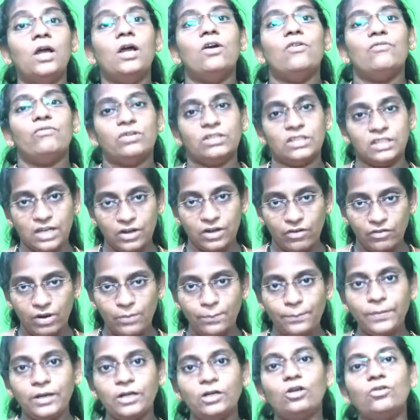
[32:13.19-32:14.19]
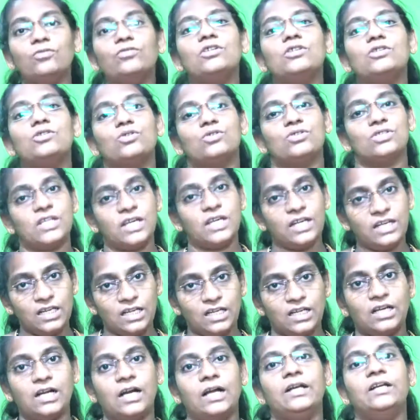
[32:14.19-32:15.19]
For the development of the society,
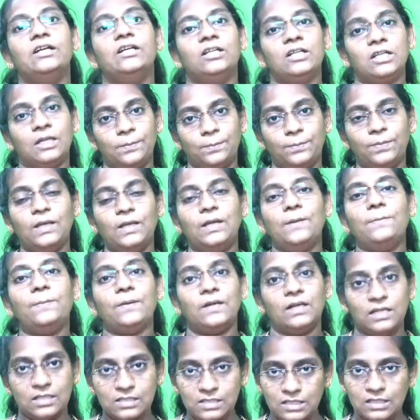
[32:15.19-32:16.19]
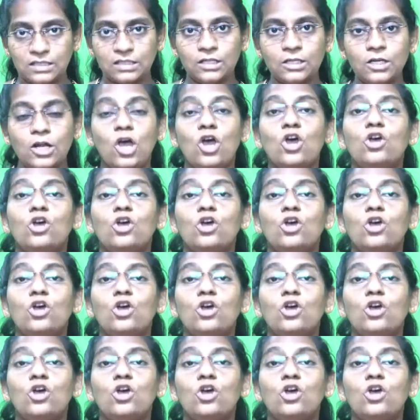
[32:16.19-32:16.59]
country, people, isn't it?